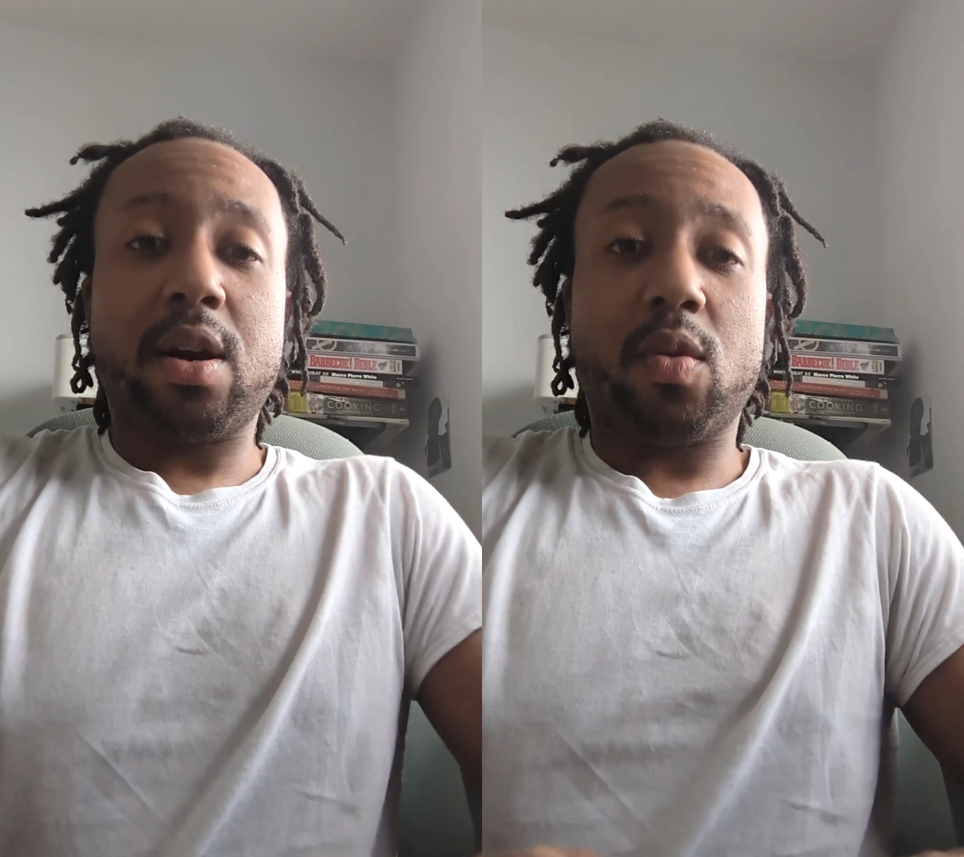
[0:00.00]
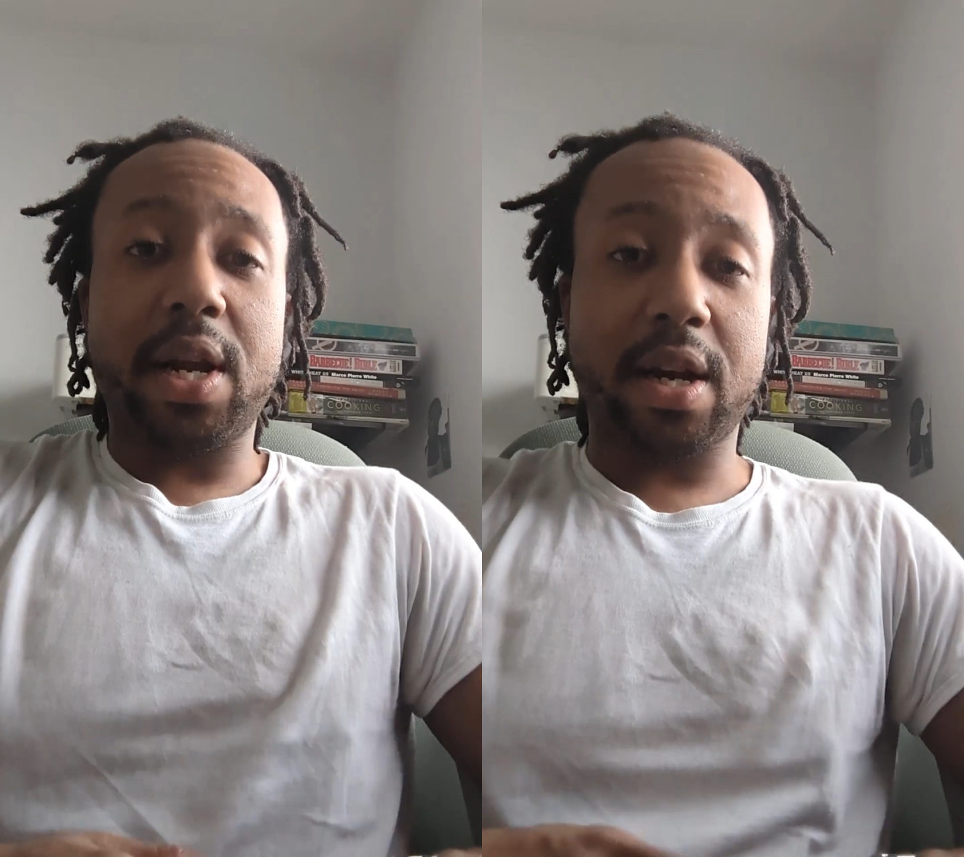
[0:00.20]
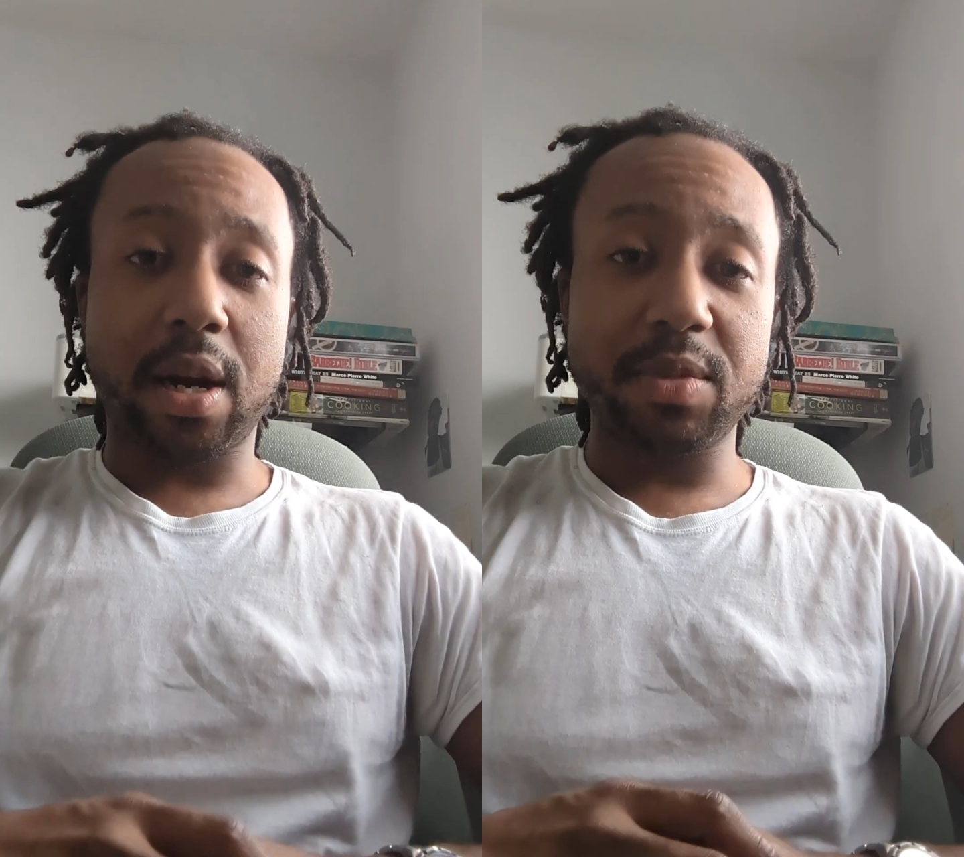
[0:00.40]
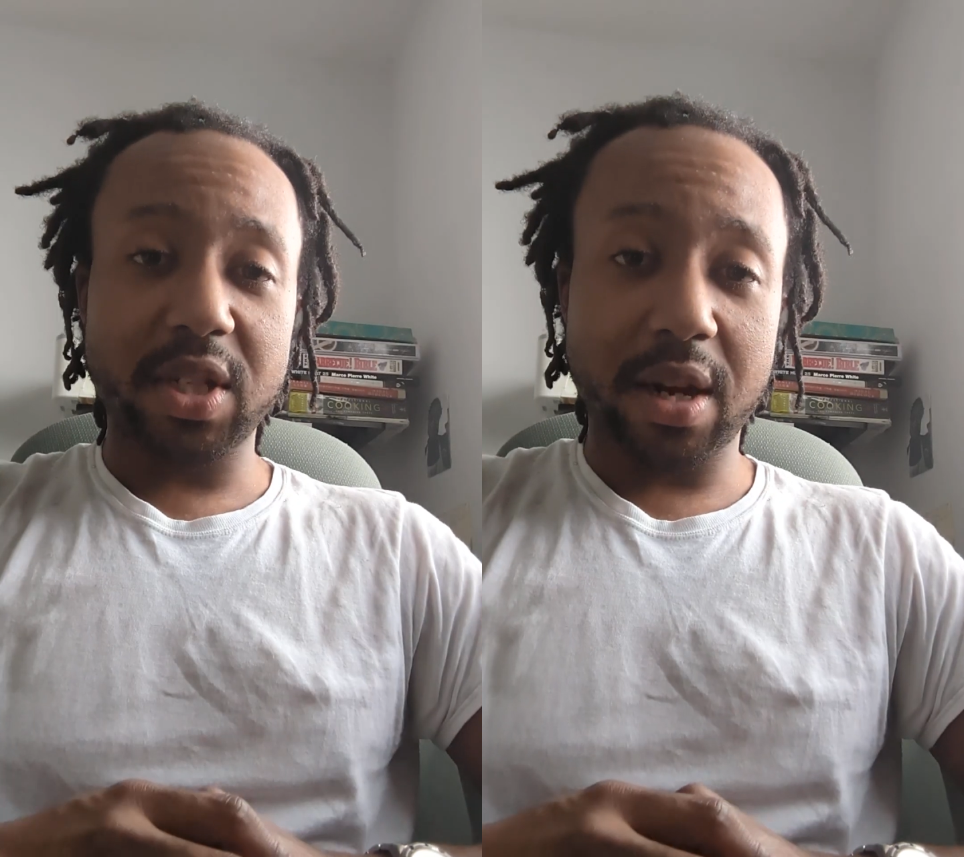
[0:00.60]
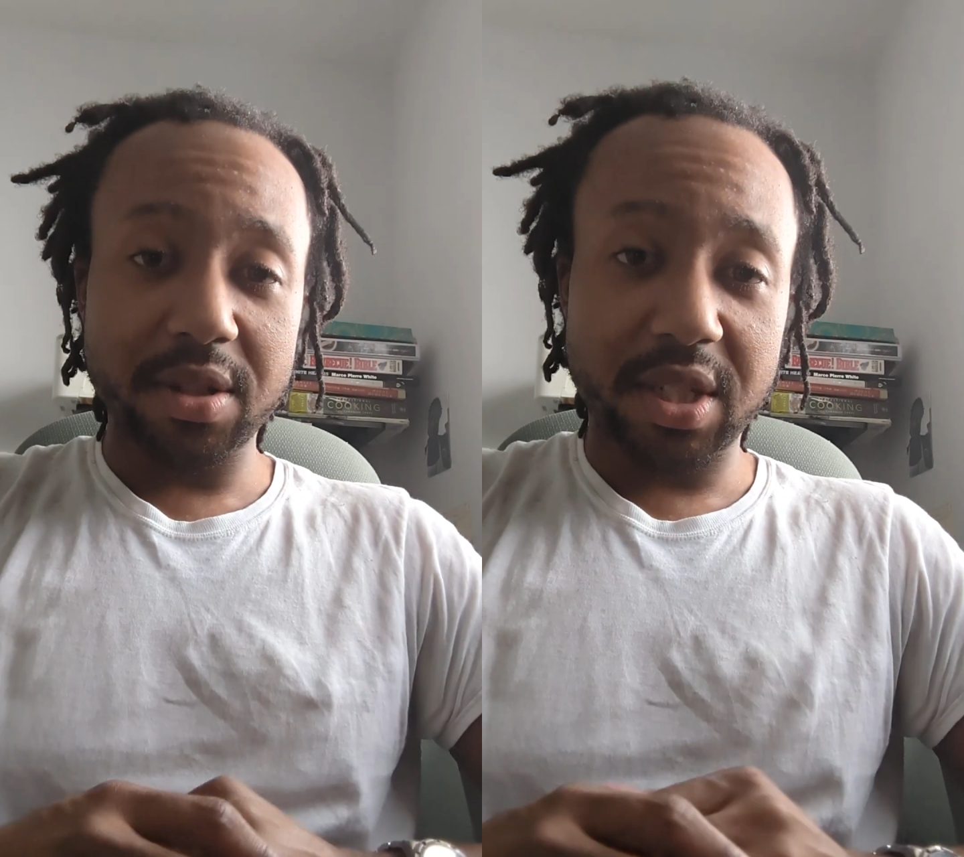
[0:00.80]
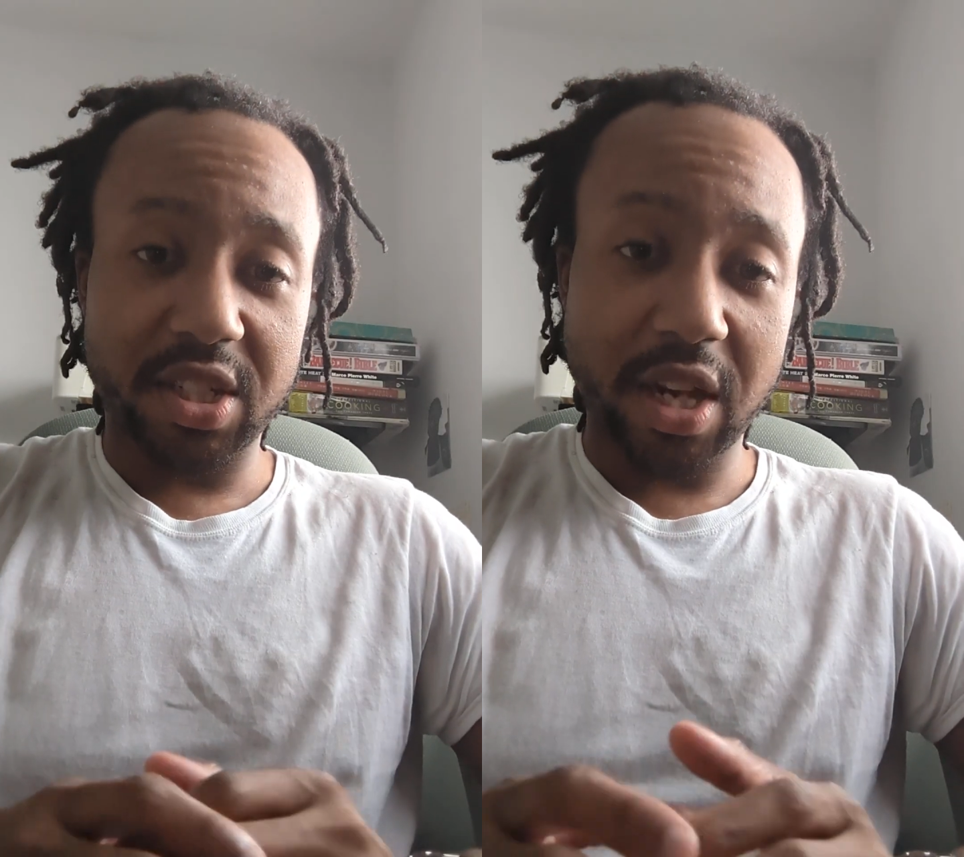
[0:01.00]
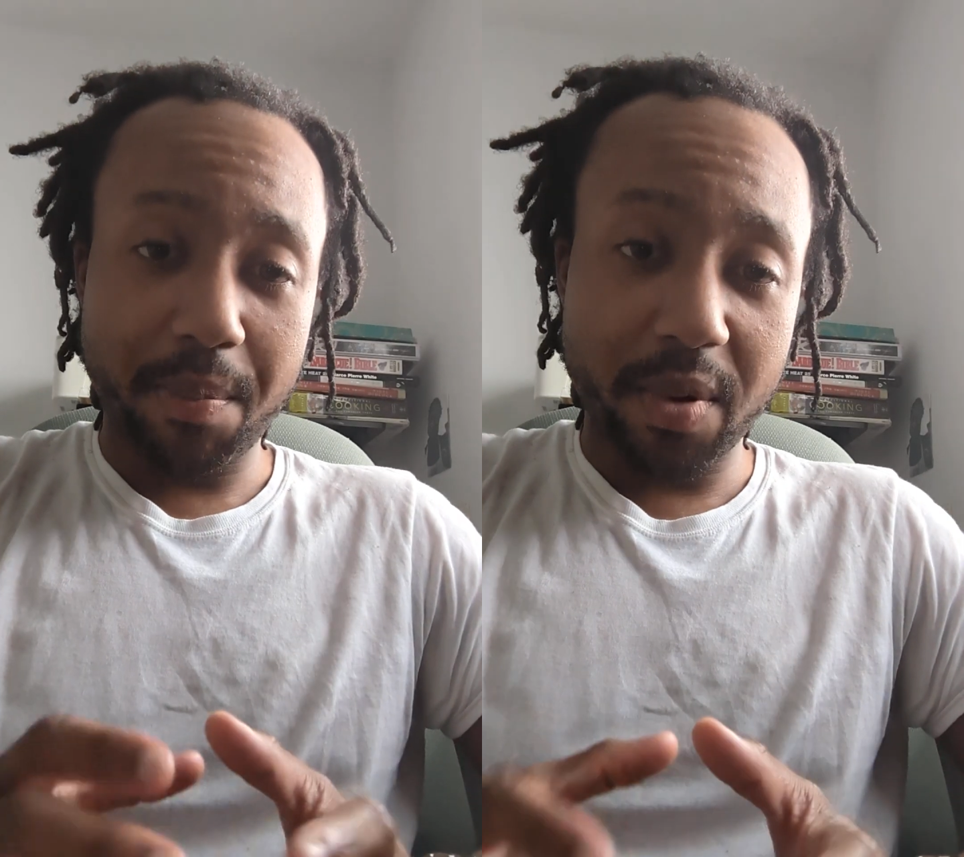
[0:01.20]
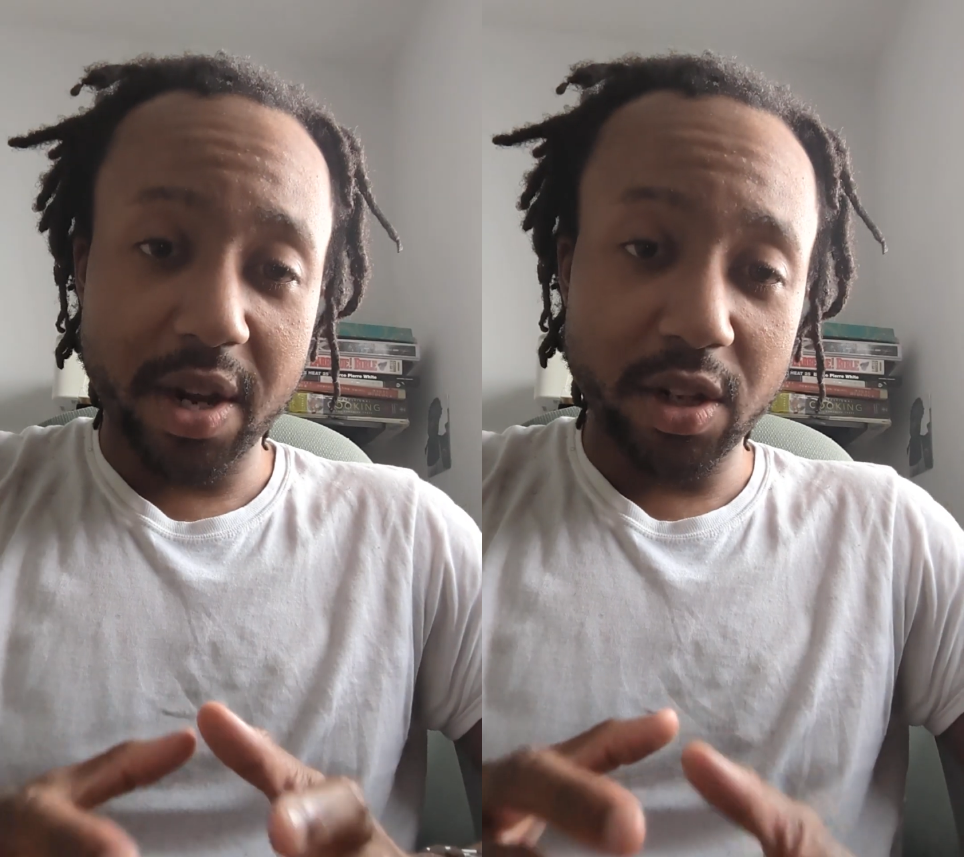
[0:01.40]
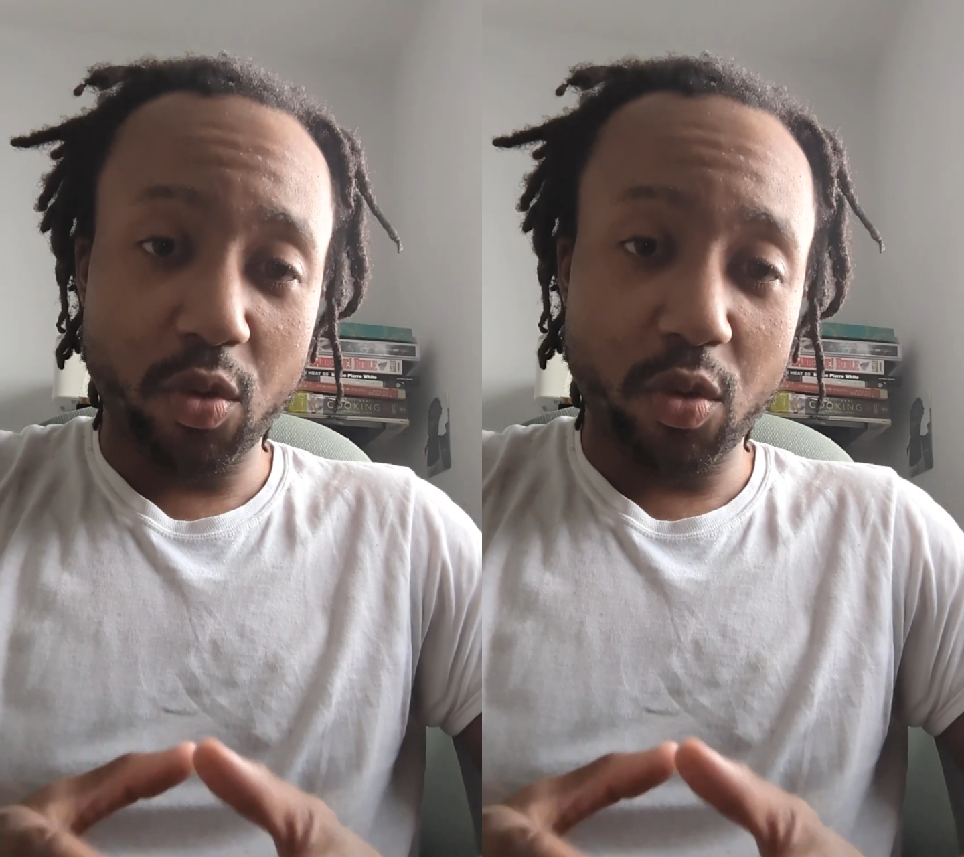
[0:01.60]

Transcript: it comes down to separating